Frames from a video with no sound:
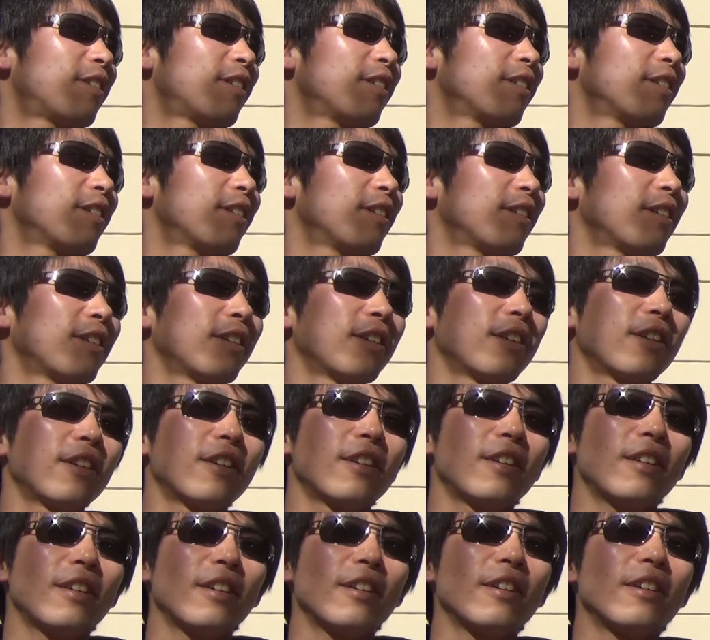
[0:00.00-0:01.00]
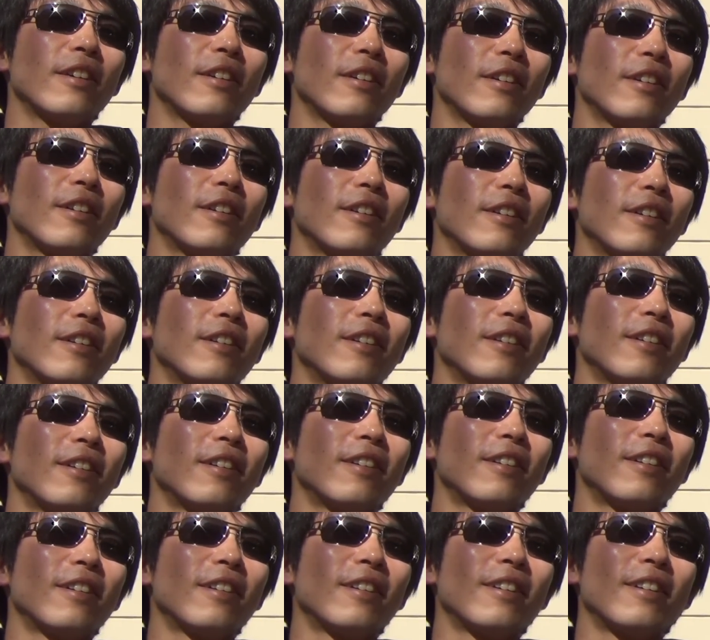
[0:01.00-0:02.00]

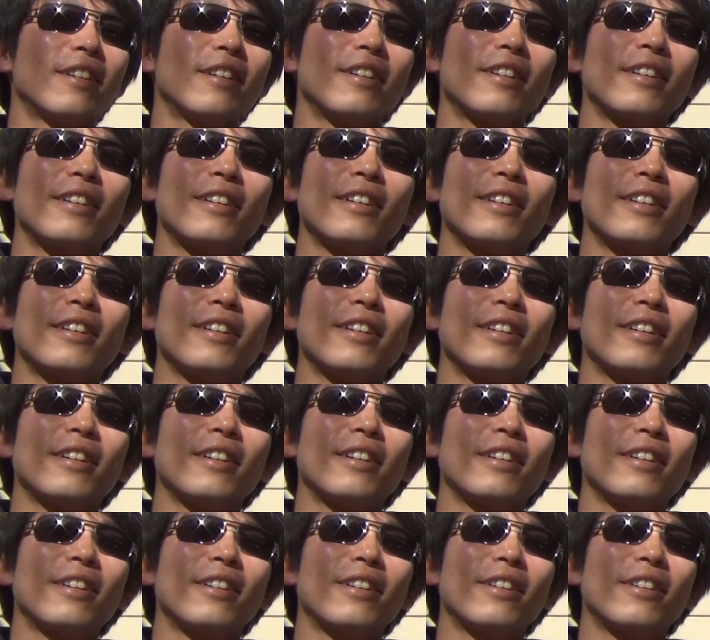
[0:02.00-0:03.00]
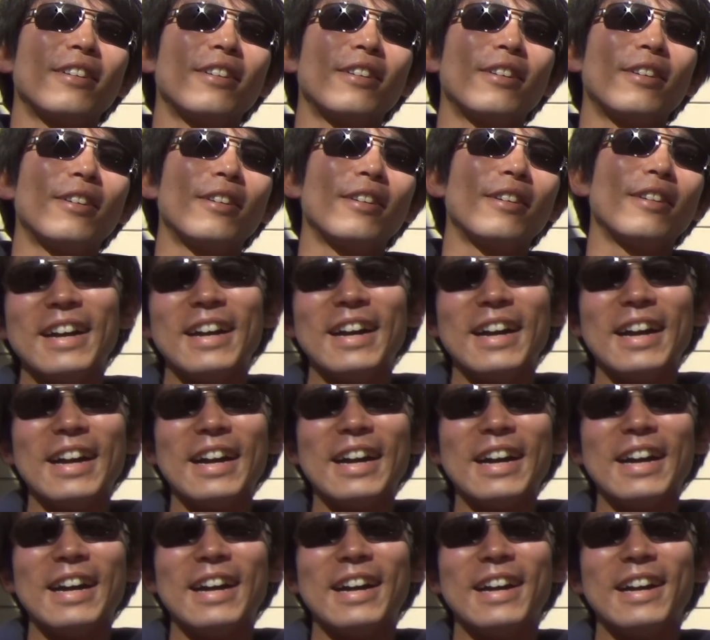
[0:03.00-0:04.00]

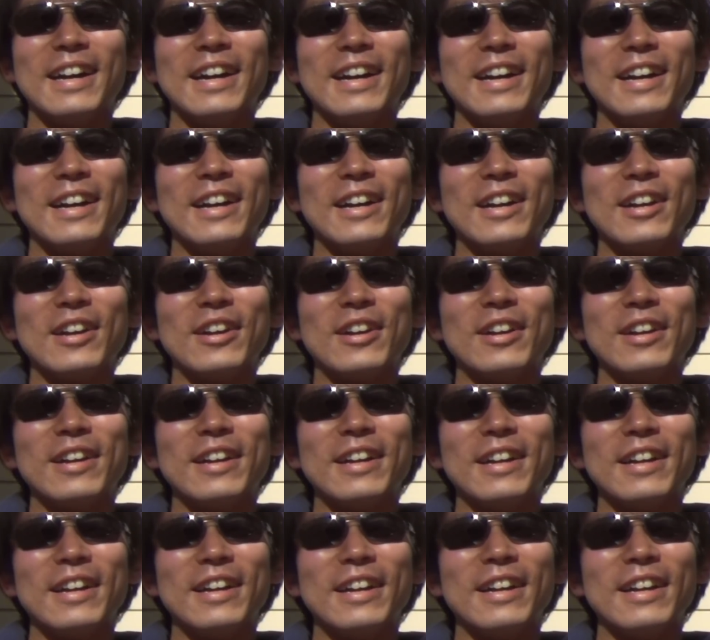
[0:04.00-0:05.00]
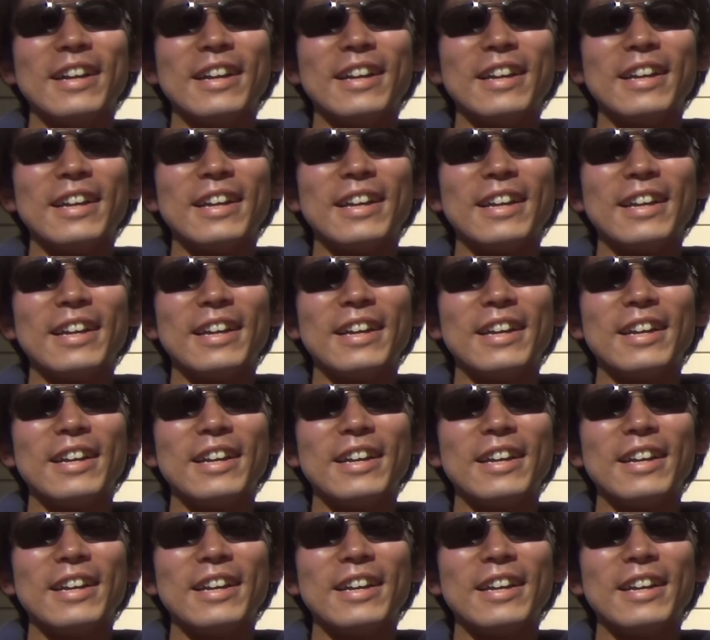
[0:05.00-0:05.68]
(not speaking)